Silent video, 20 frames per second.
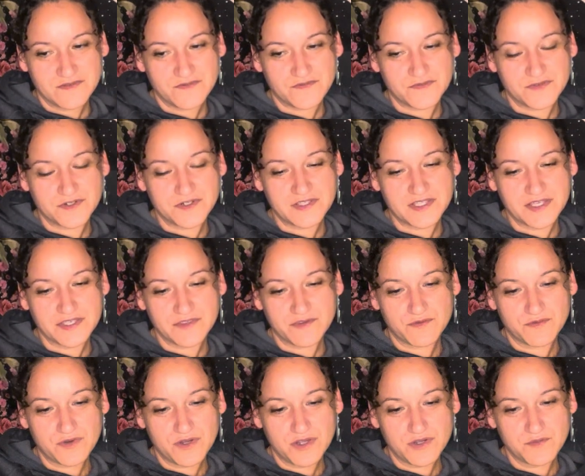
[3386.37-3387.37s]
for like the
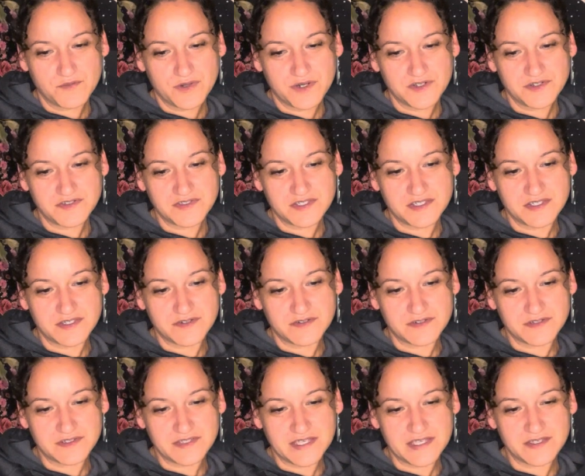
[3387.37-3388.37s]
wrong person,
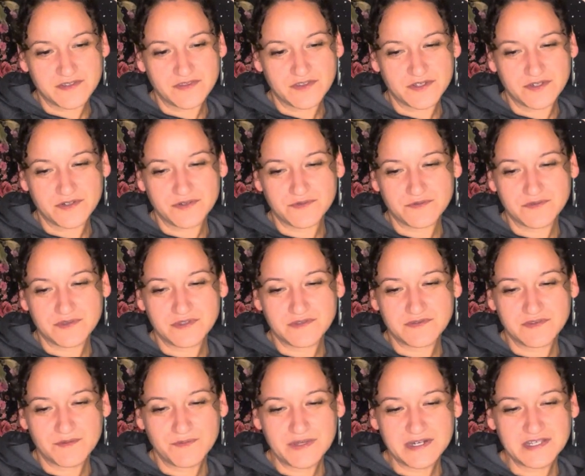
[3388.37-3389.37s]
or like
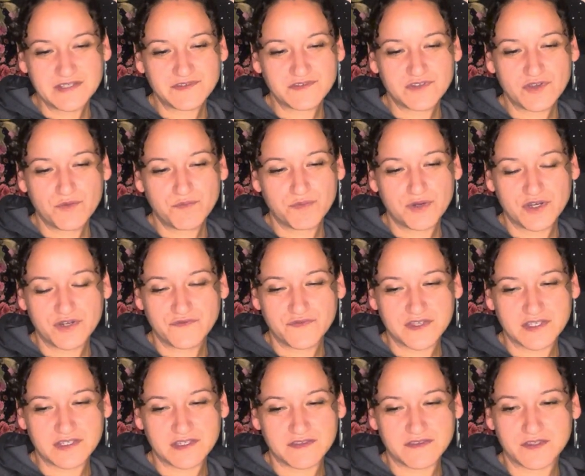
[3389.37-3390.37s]
somebody is so
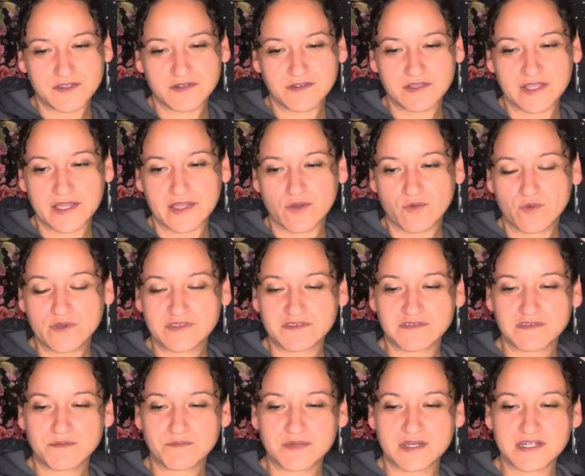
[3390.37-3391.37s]
perfect and they're like with
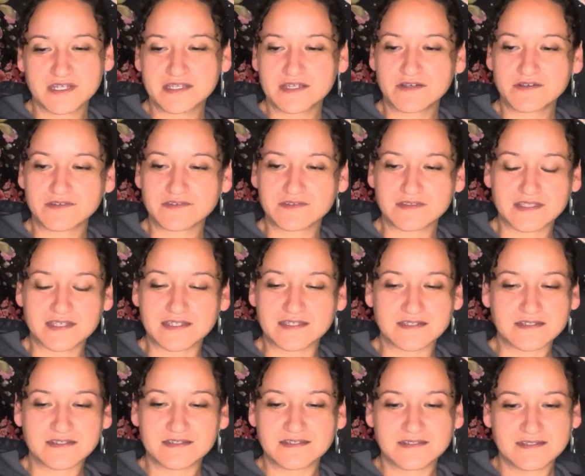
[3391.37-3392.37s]
somebody else
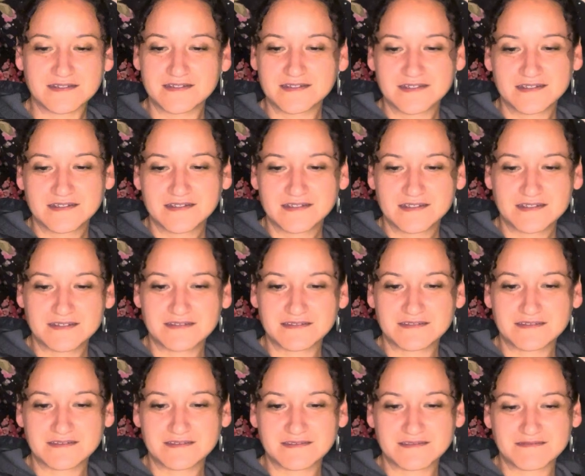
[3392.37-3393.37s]
that
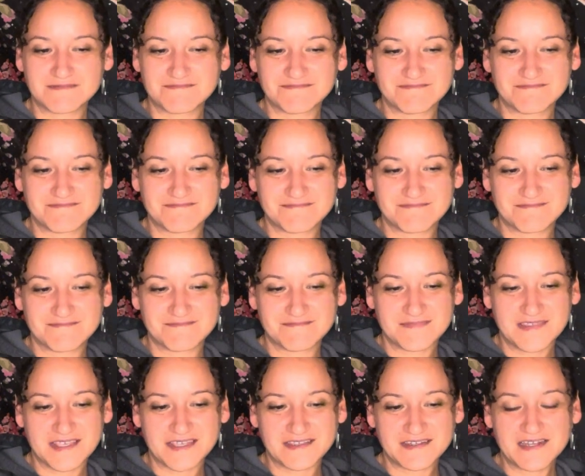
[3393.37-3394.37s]
is
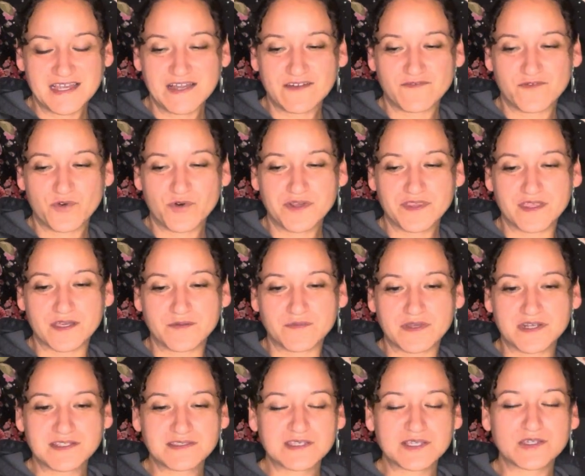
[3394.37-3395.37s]
like not for them.
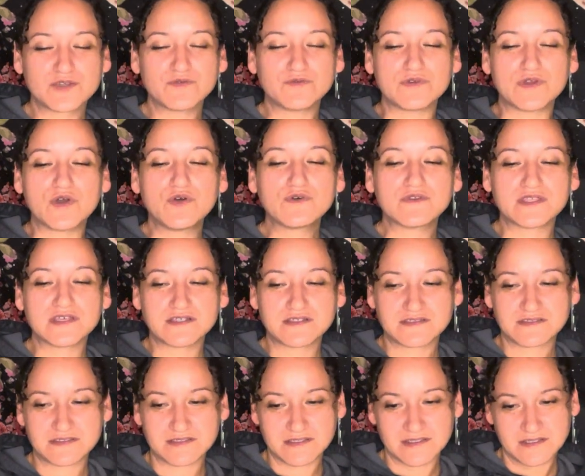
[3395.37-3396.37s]
And it's like, you know,
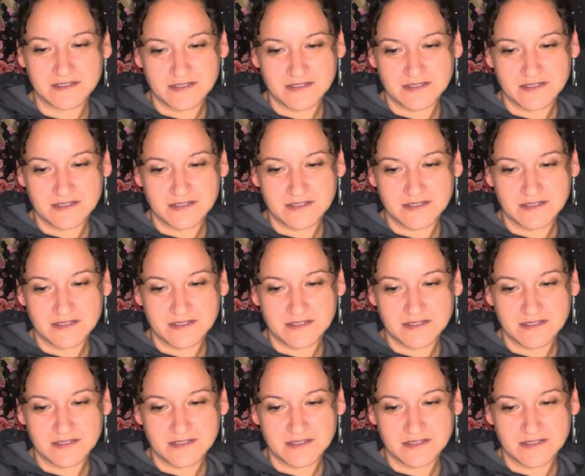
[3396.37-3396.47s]
this